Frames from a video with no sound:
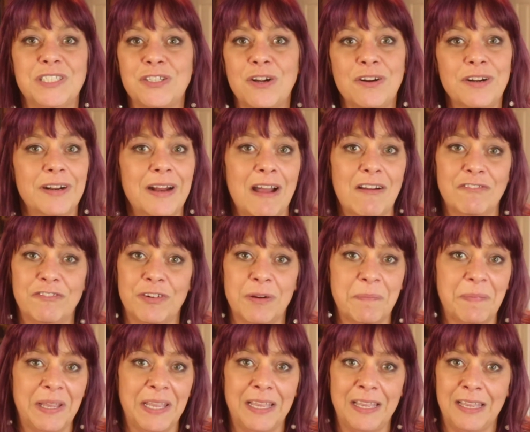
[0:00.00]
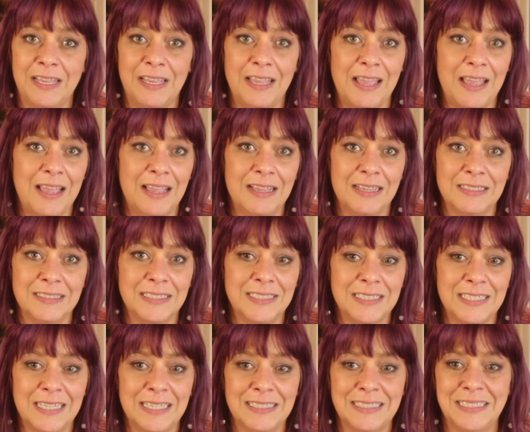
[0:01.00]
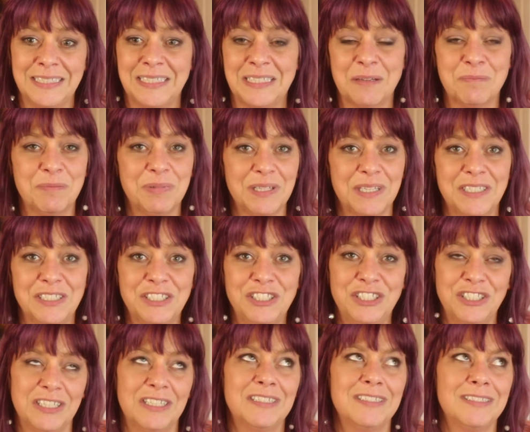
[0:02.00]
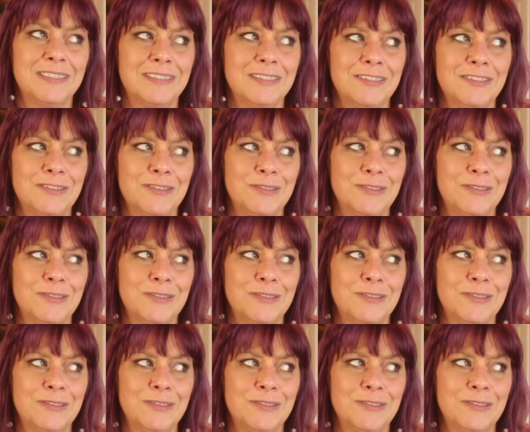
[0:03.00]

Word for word: started out for me as simply just